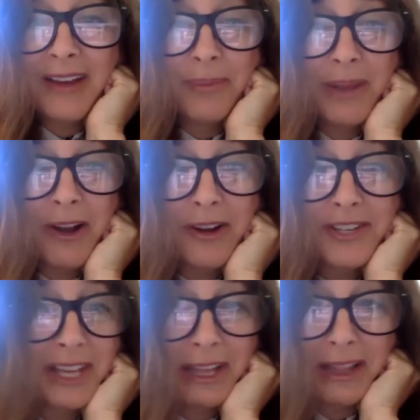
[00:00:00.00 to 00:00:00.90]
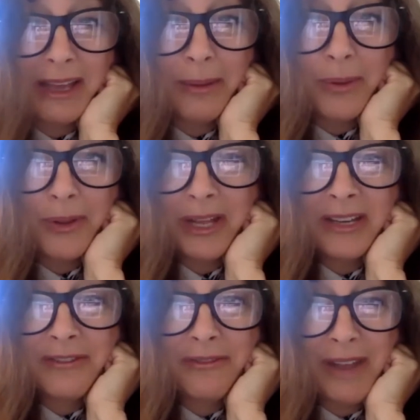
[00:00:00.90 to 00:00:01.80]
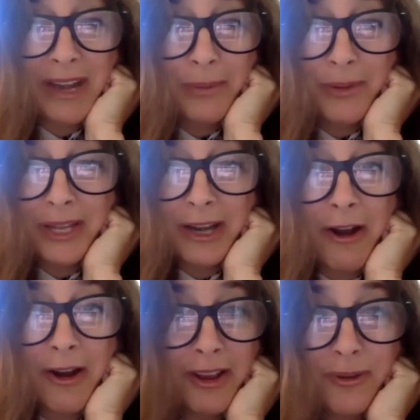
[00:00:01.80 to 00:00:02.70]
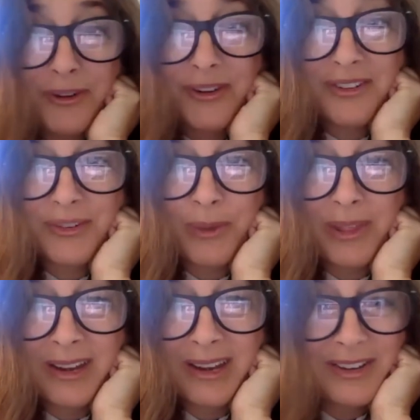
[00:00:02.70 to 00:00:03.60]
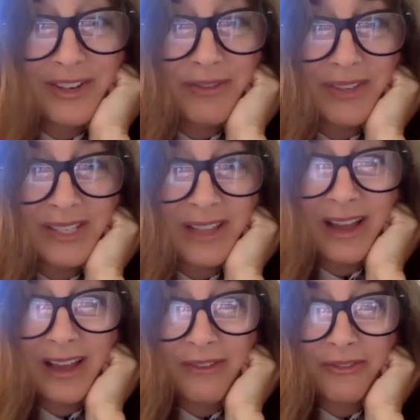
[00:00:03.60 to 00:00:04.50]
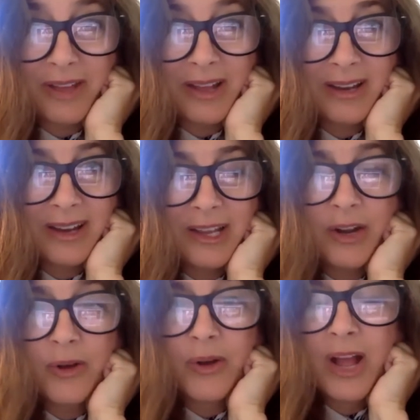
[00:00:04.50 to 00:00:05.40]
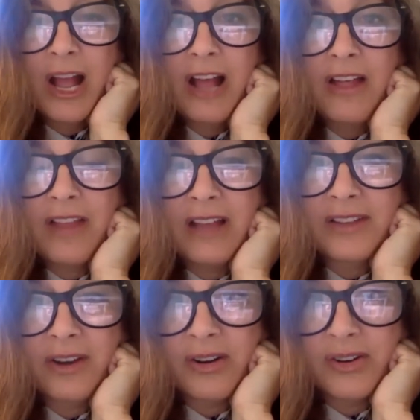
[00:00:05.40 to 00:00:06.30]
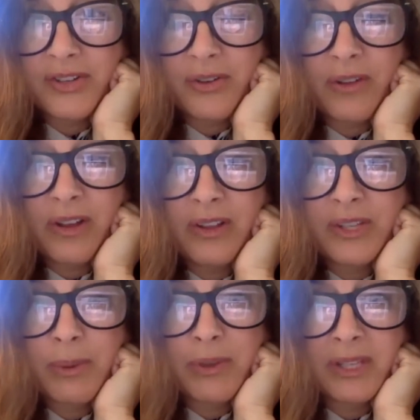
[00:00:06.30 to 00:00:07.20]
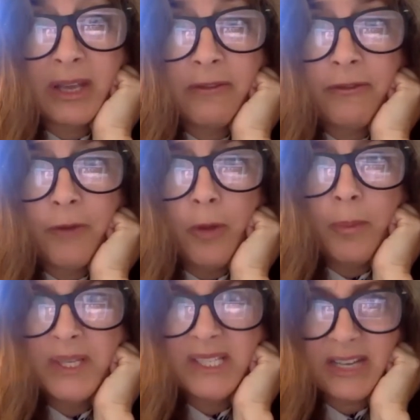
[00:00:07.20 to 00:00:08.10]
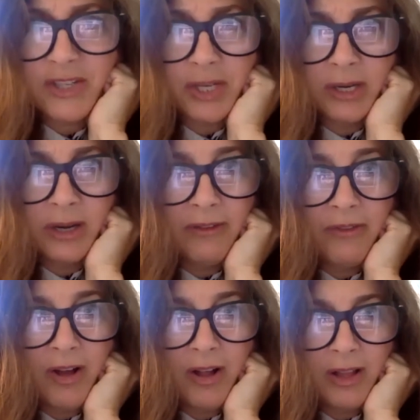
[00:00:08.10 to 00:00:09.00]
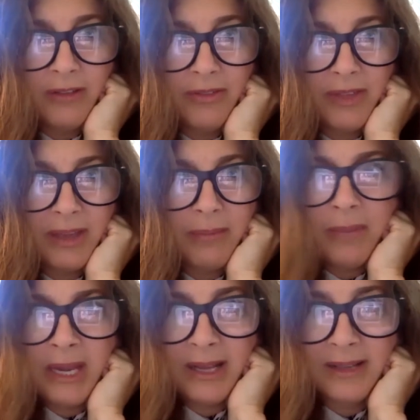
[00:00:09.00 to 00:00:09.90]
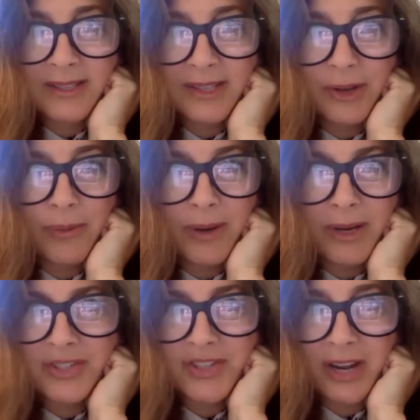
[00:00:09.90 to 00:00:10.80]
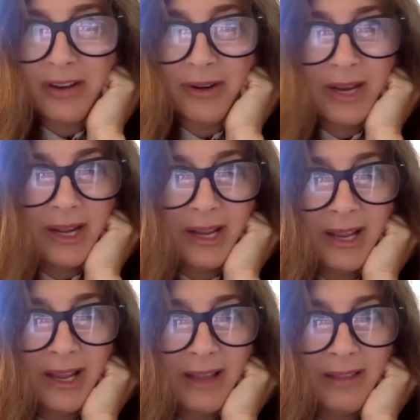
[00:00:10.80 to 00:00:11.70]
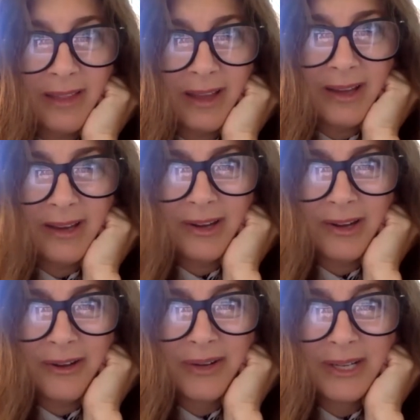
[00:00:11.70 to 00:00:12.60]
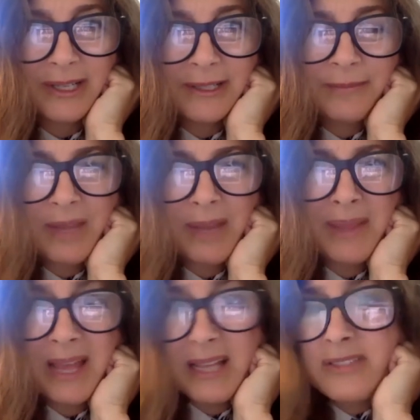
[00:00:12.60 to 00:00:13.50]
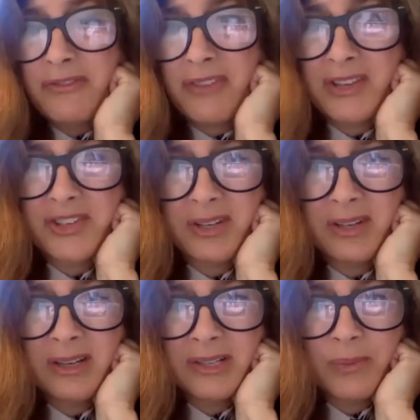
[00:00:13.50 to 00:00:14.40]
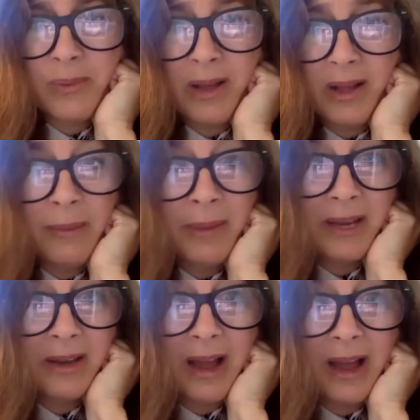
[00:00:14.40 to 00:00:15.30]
to be articulatable and defendable and argued to within an inch of its life. And, you know, as an artist, you're supposedly in full possession of all of the meanings that your work is generating. And that, you know, I mean, that's a fiction as well. I mean,